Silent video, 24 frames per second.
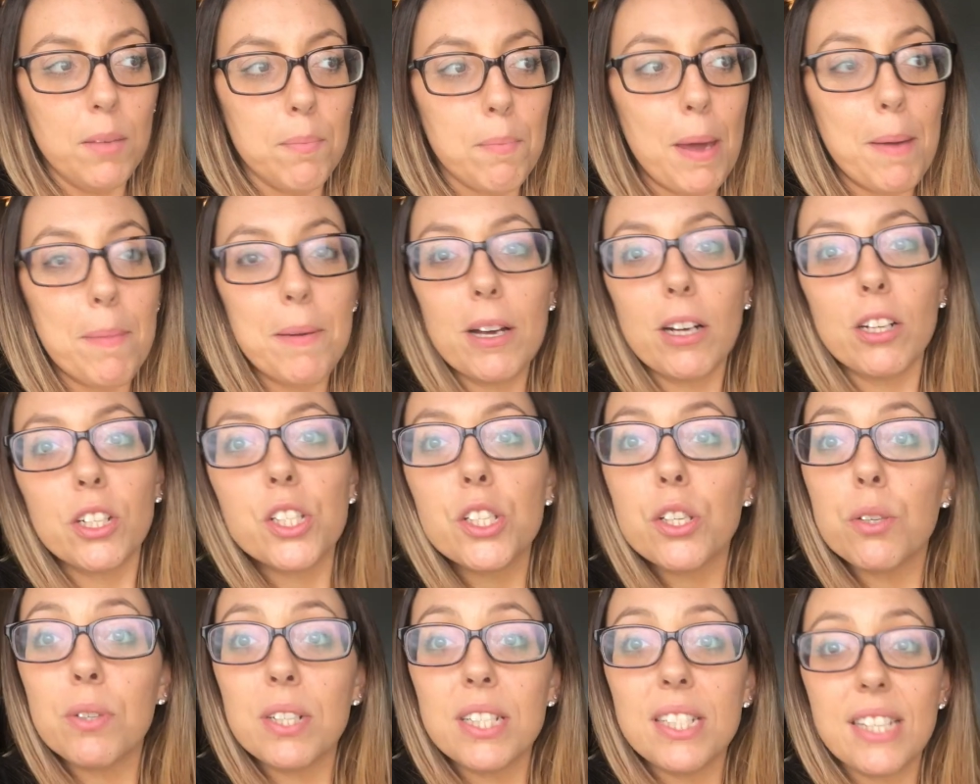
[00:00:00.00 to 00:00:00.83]
maybe I'll
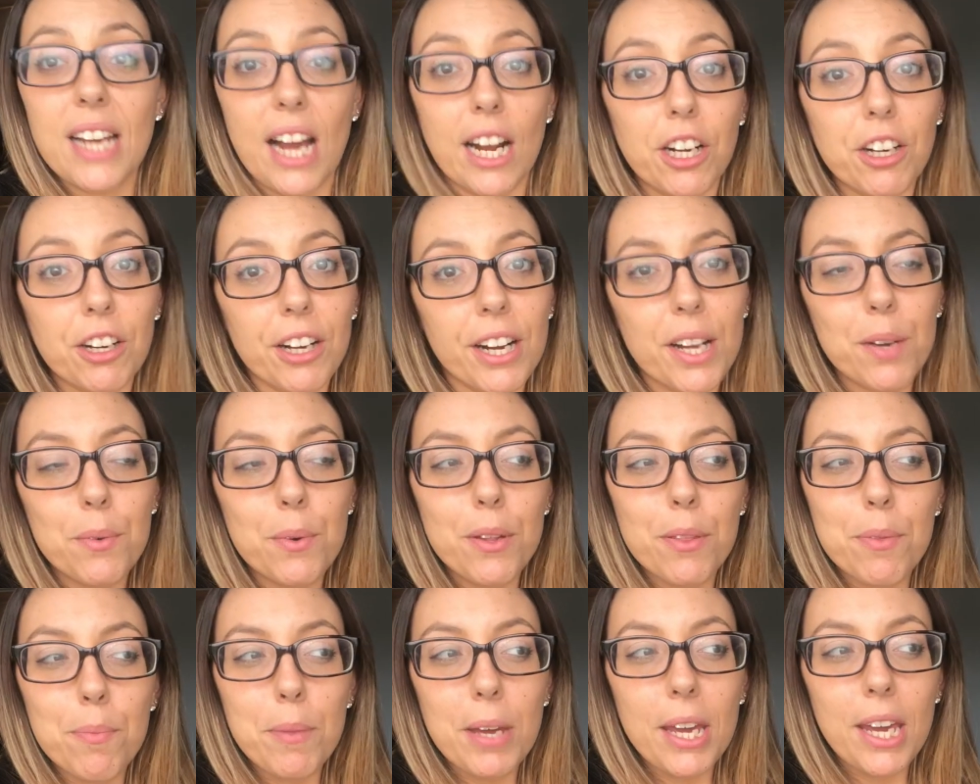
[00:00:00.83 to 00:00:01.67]
do a decorate
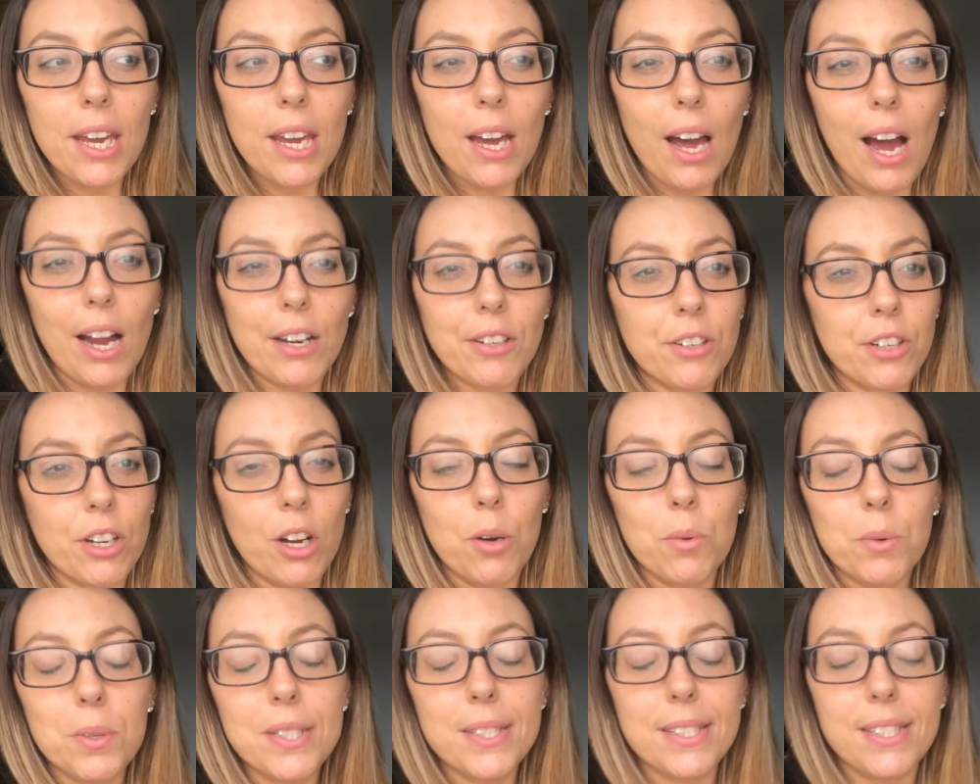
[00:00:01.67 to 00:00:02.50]
with me. I don't
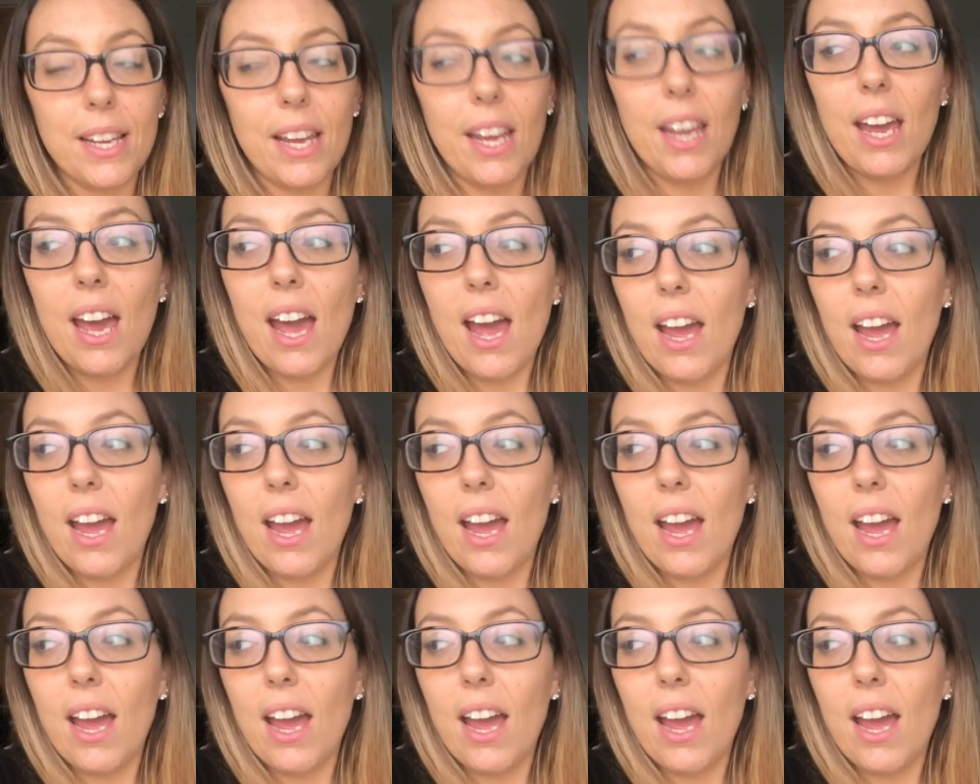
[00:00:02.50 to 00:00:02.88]
know, we'll see.